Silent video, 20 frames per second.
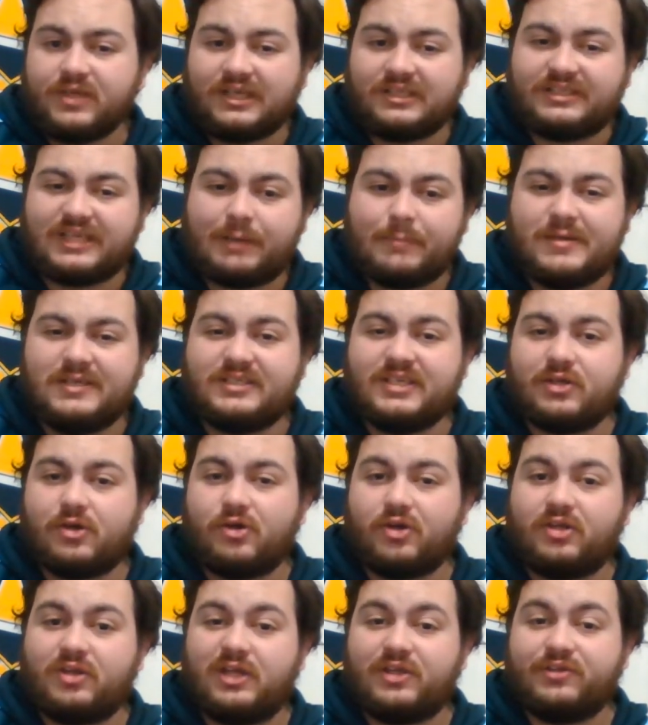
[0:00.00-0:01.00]
Dummies out
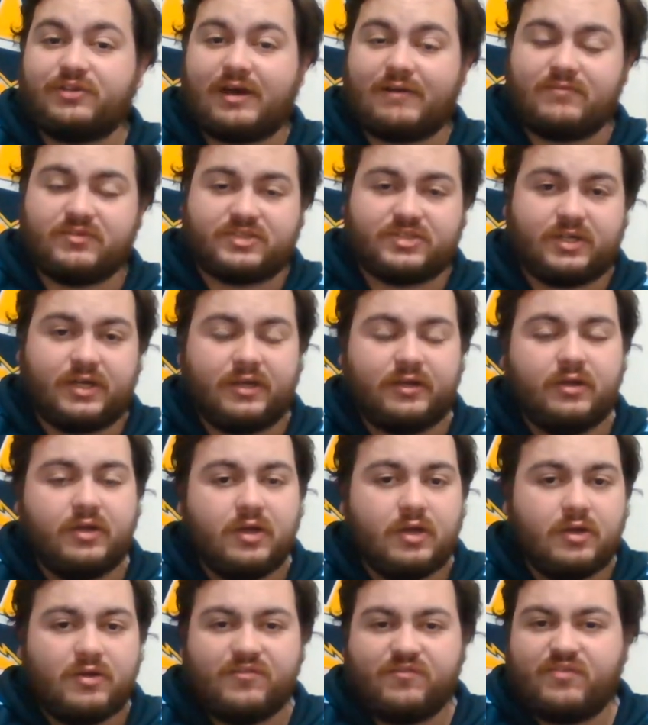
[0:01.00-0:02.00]
on Clint Gutherson.
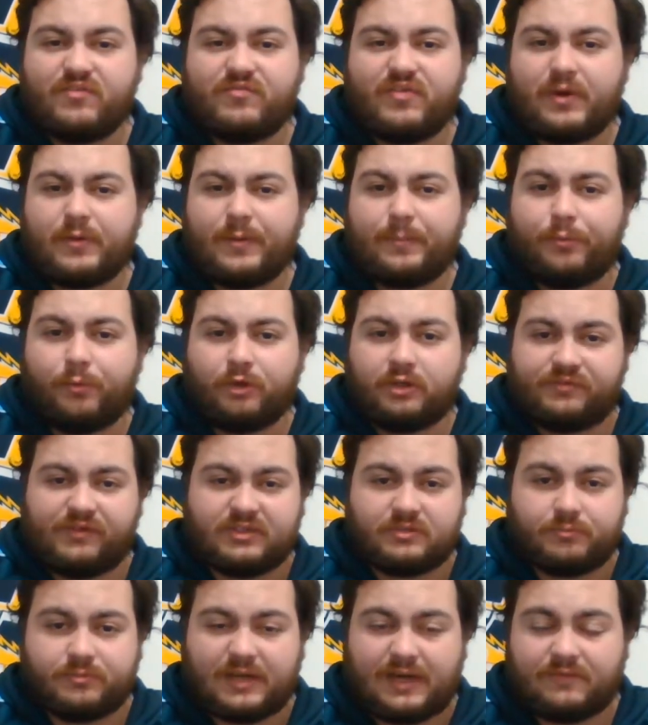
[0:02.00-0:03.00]
Very poor
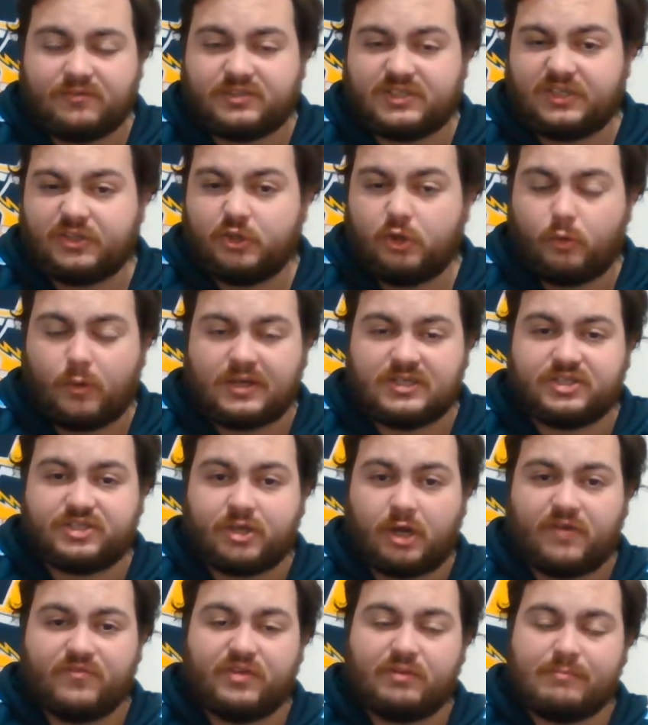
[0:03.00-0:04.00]
defense from Gutherson. You always
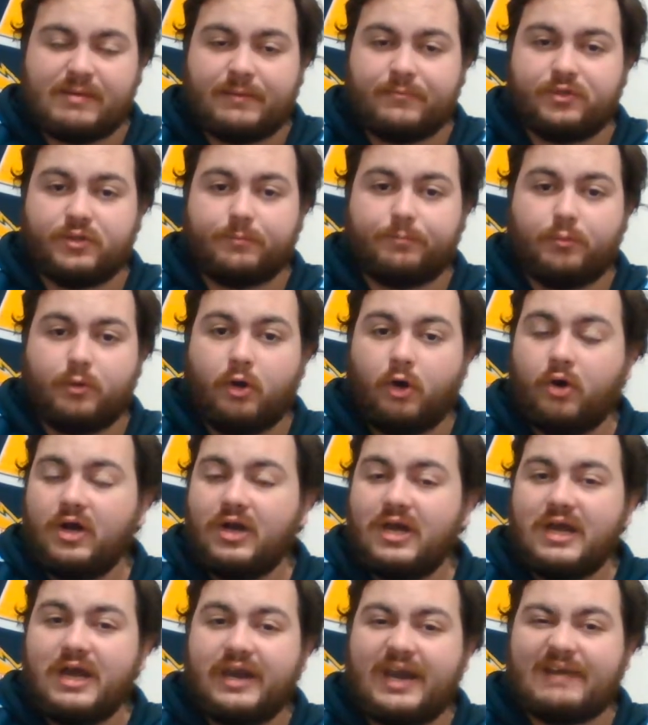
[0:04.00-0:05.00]
go for the man with the ball.
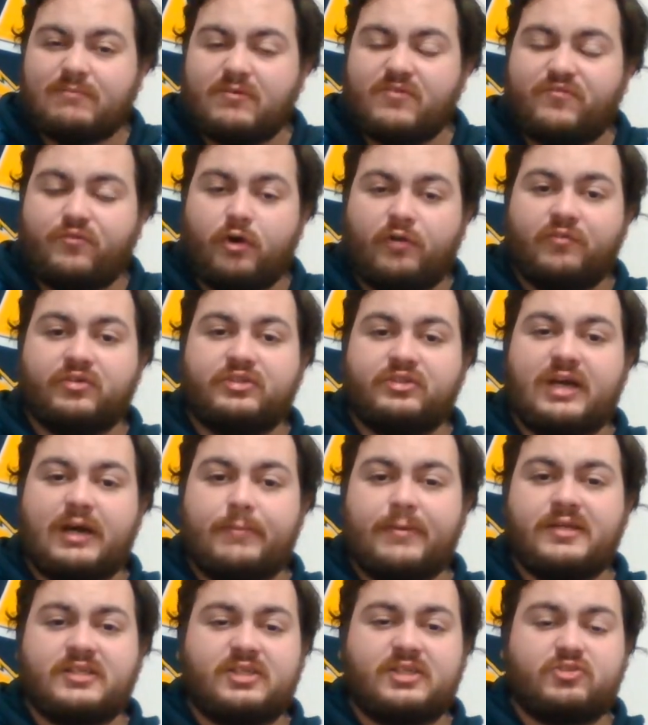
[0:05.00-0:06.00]
Never fall for
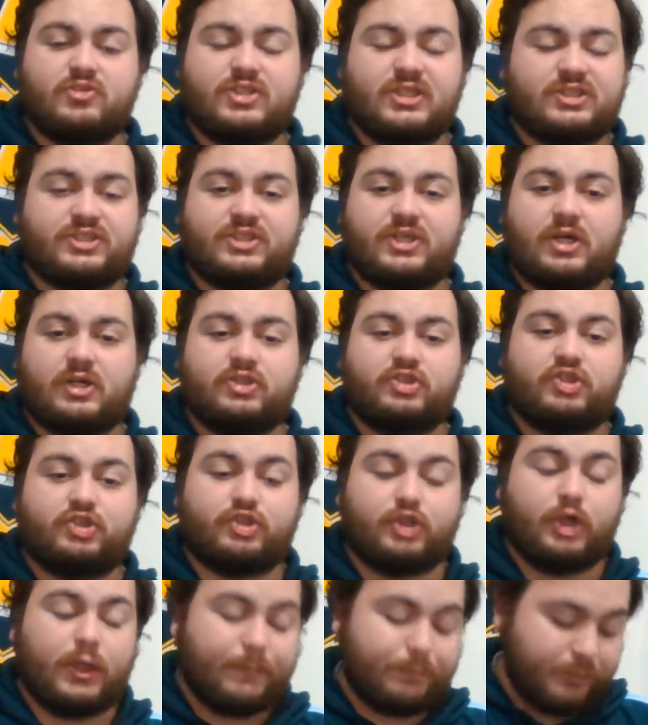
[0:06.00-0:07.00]
dummies. It's just so
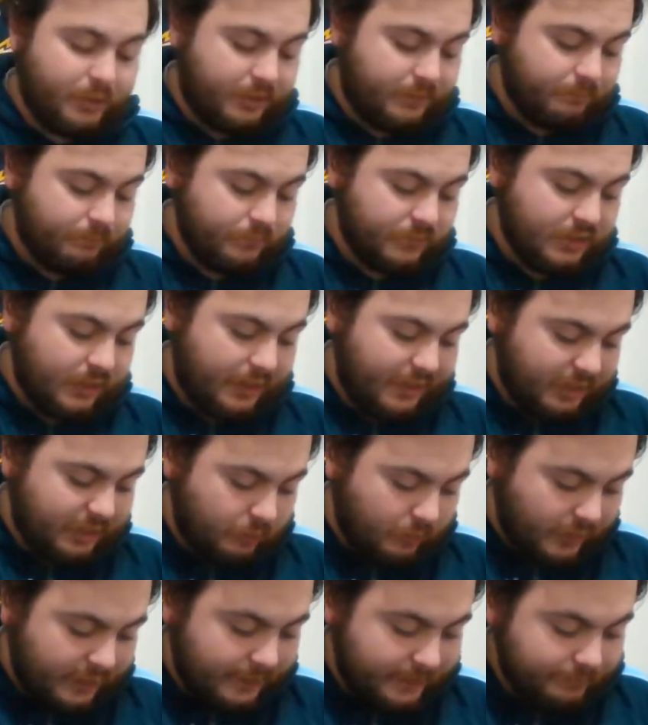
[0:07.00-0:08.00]
stupid.
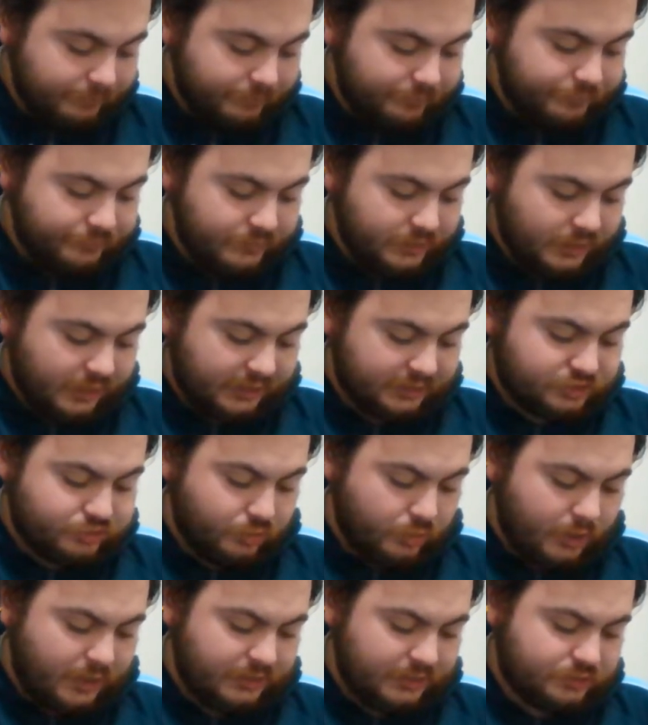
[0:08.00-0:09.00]
Anyway, I
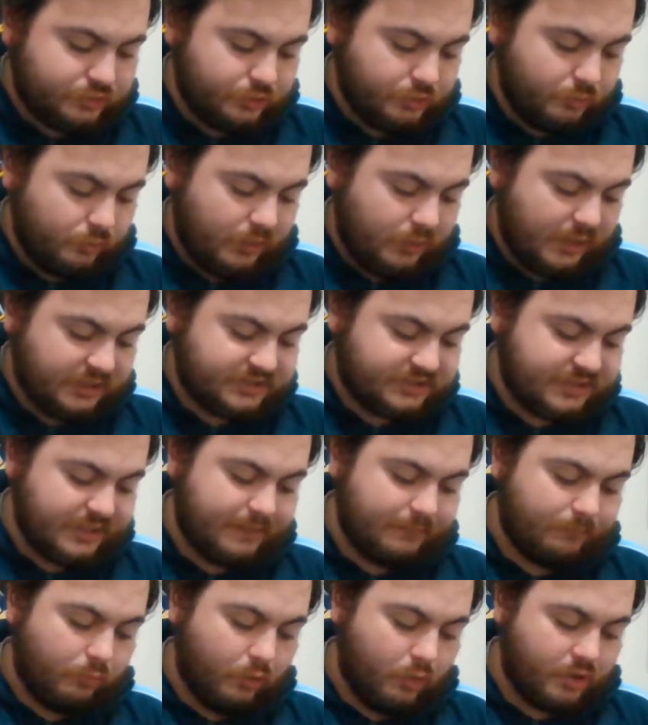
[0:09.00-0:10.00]
tried to uh,
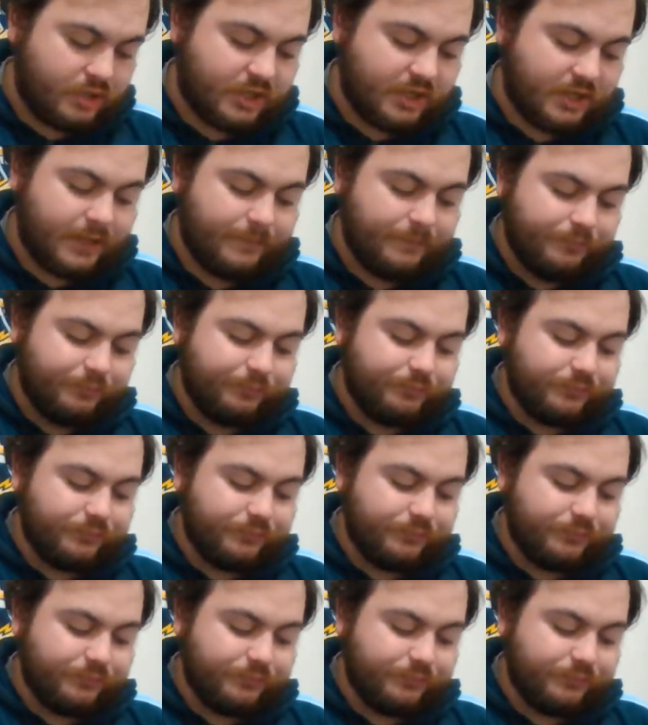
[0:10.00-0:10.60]
Sam Walker.